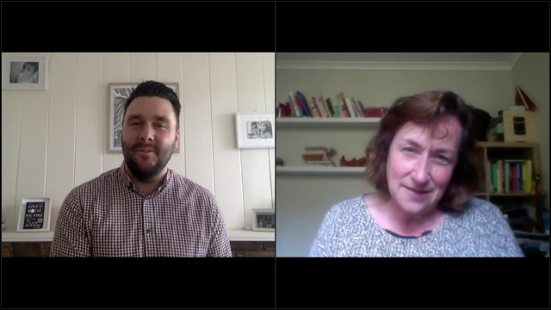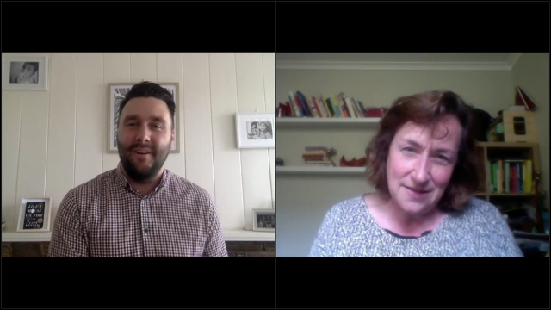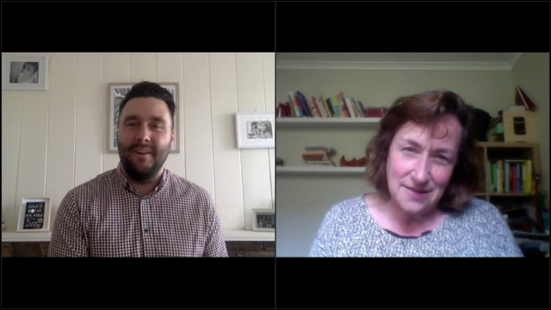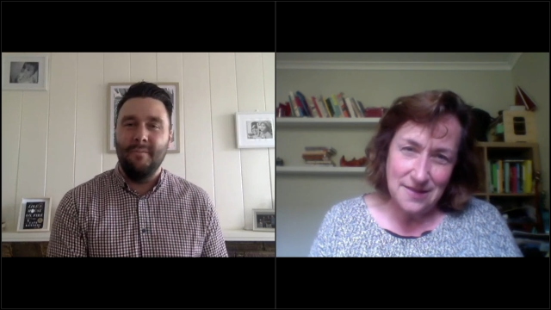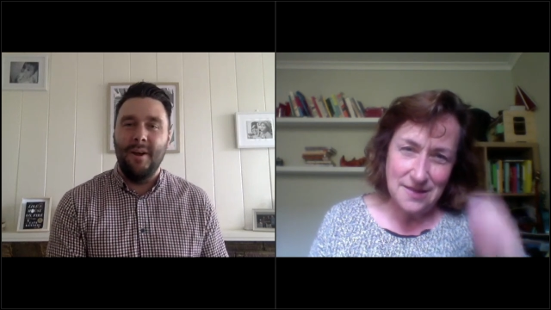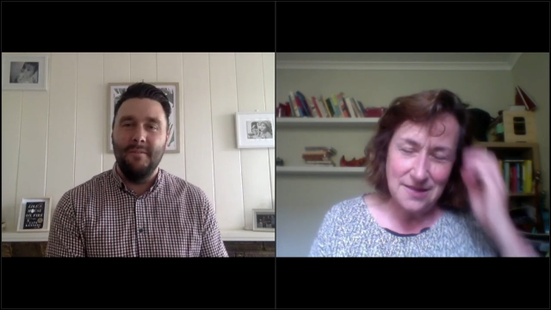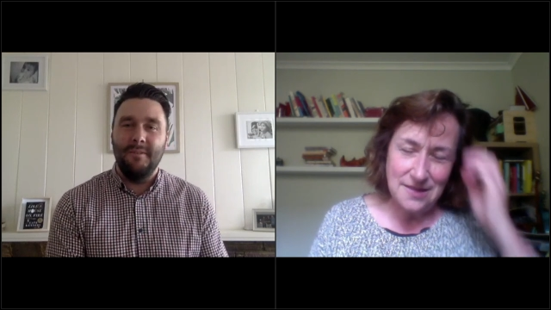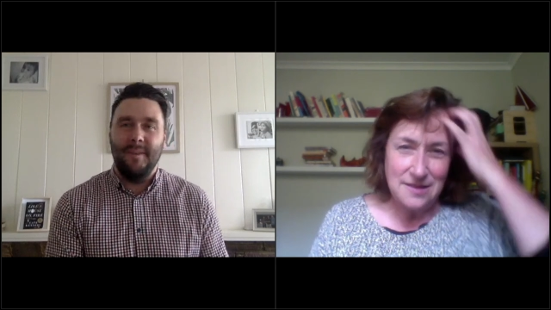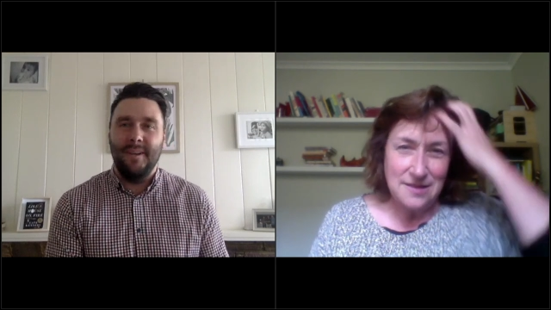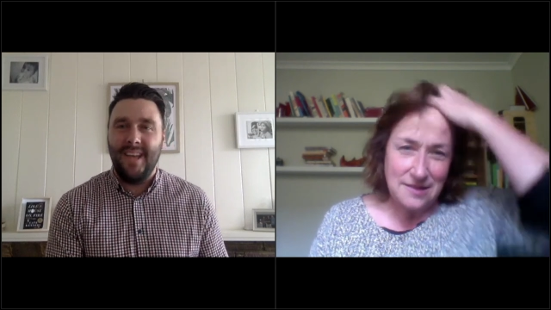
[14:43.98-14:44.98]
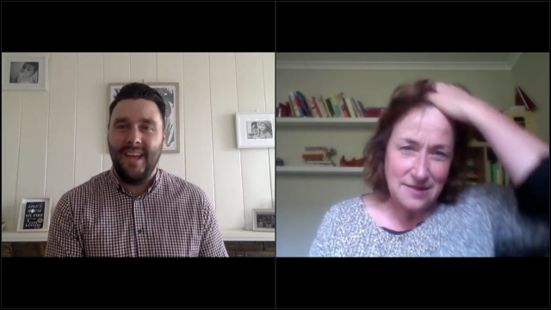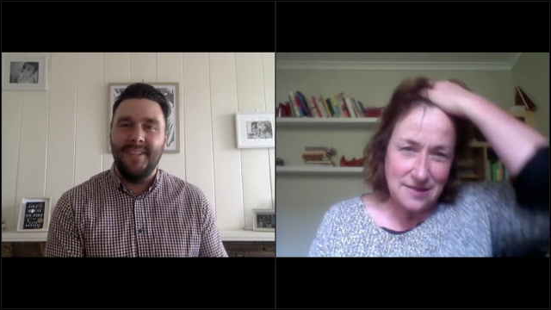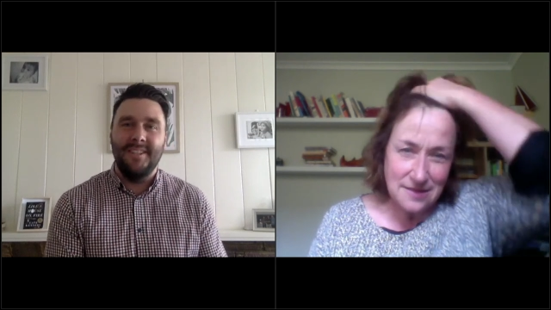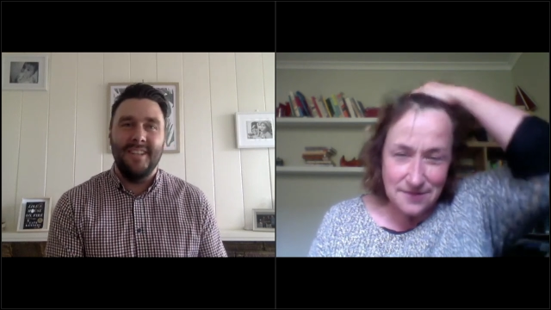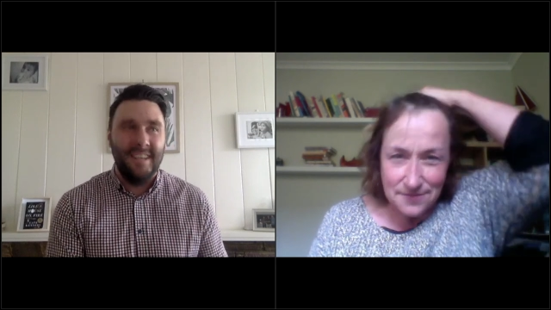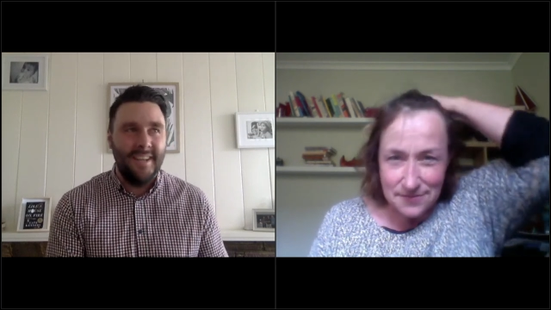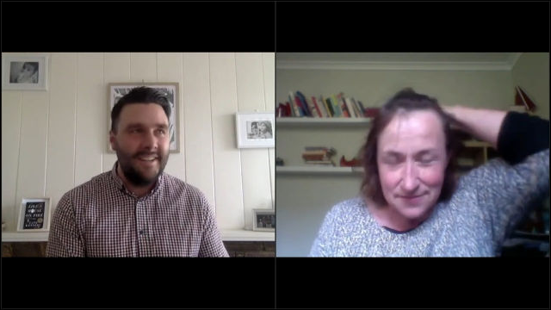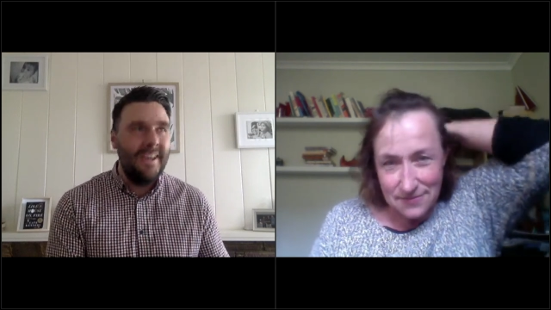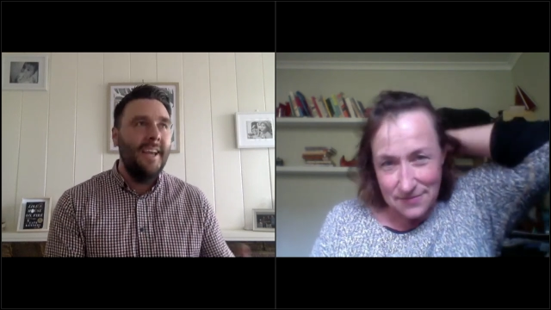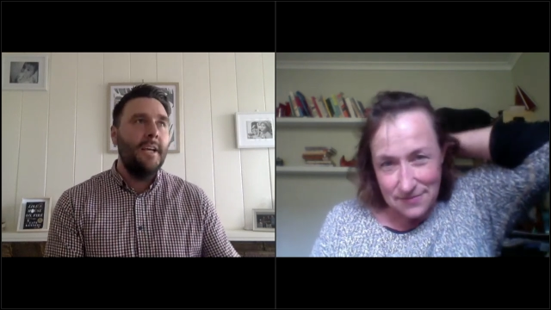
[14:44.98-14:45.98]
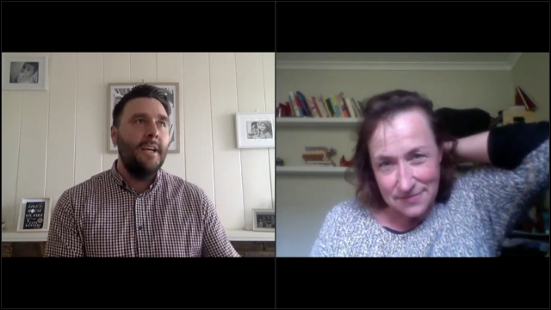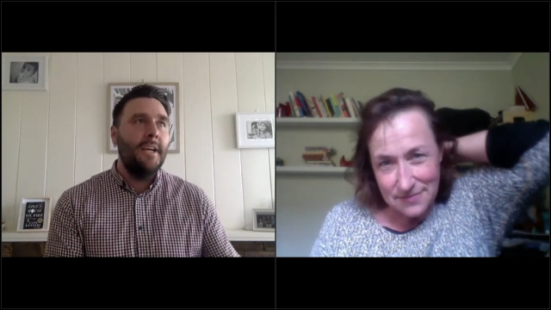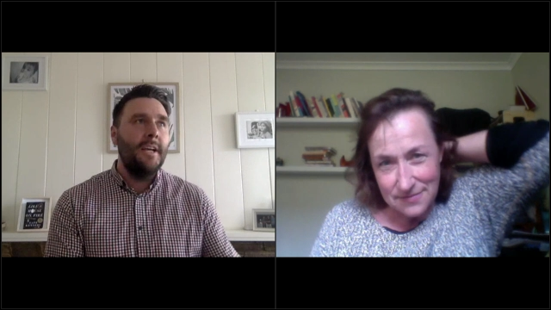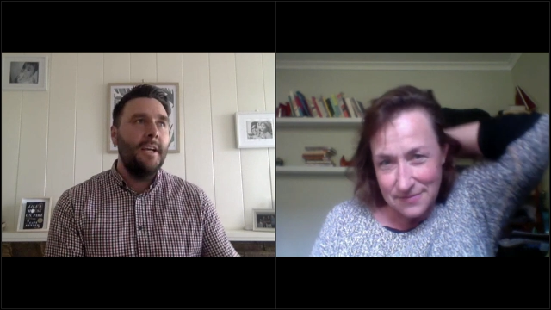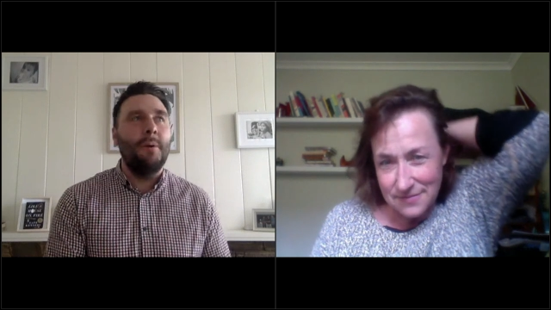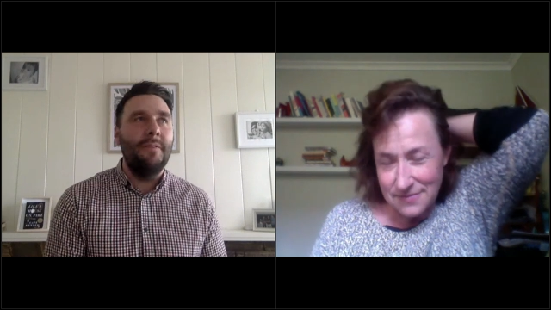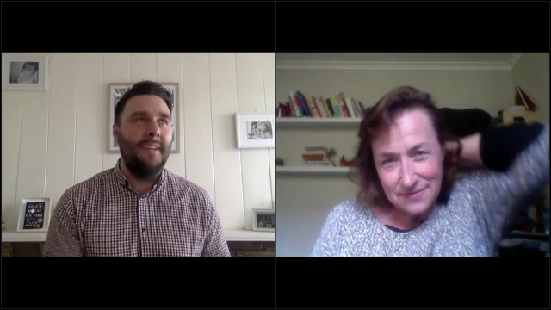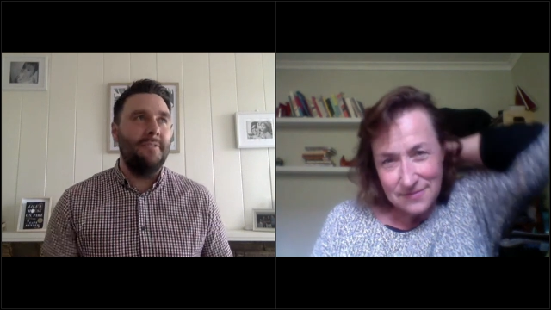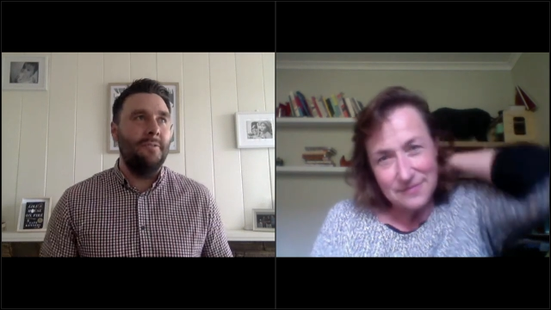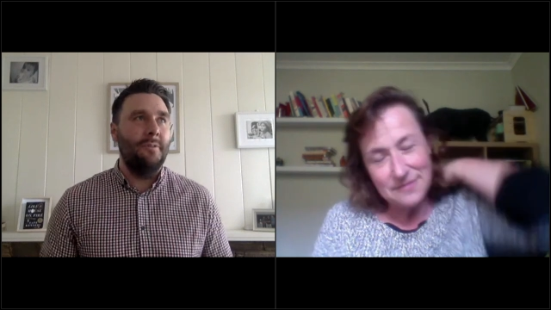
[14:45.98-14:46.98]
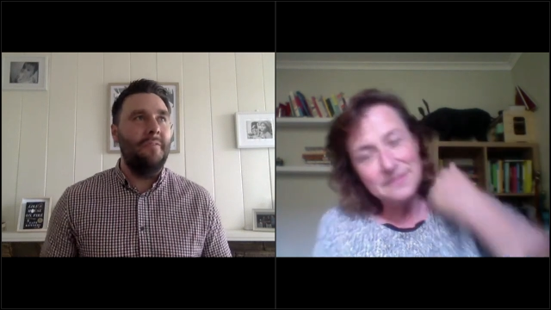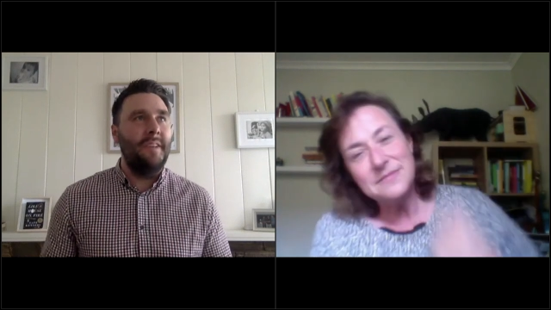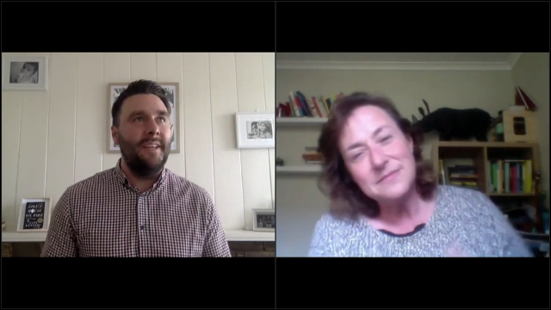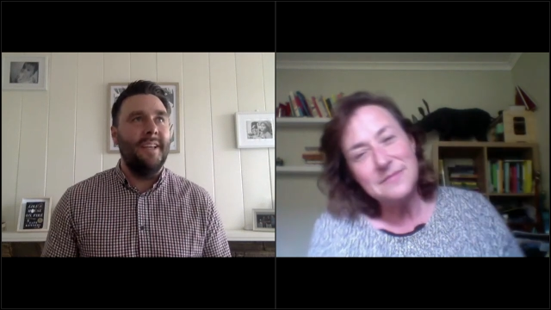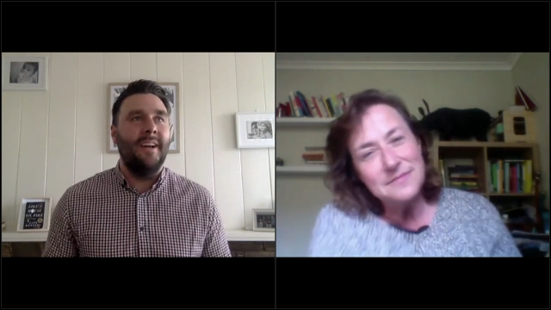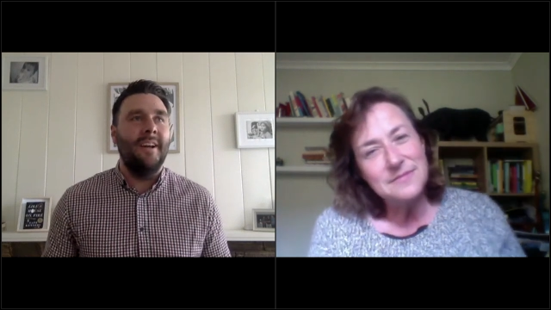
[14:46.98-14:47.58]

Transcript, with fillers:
Speaker 1: ordinary moments, but occasionally it clicks upon that sort of feeling.